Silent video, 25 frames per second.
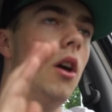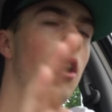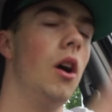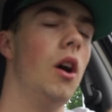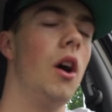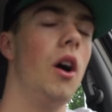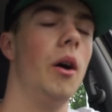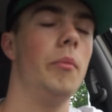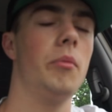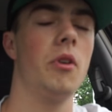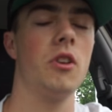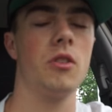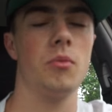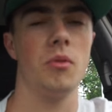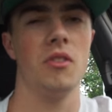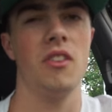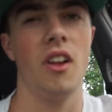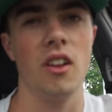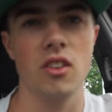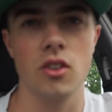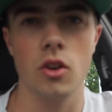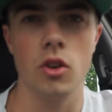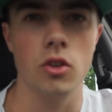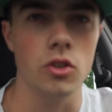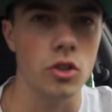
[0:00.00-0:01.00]
because my
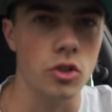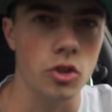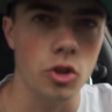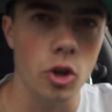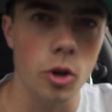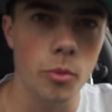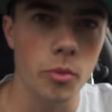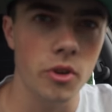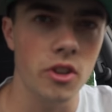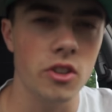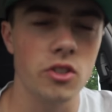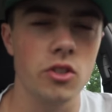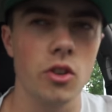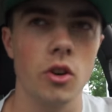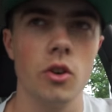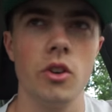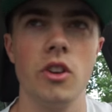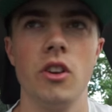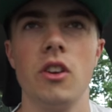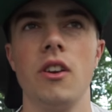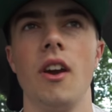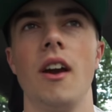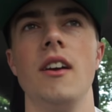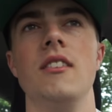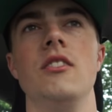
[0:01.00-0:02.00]
dad's going to Germany, so
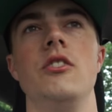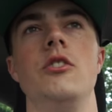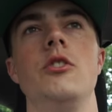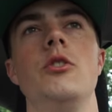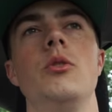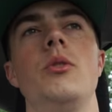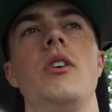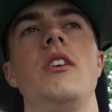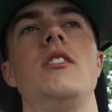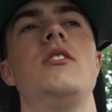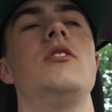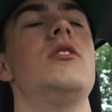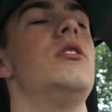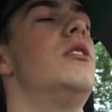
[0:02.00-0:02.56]
he can't do it.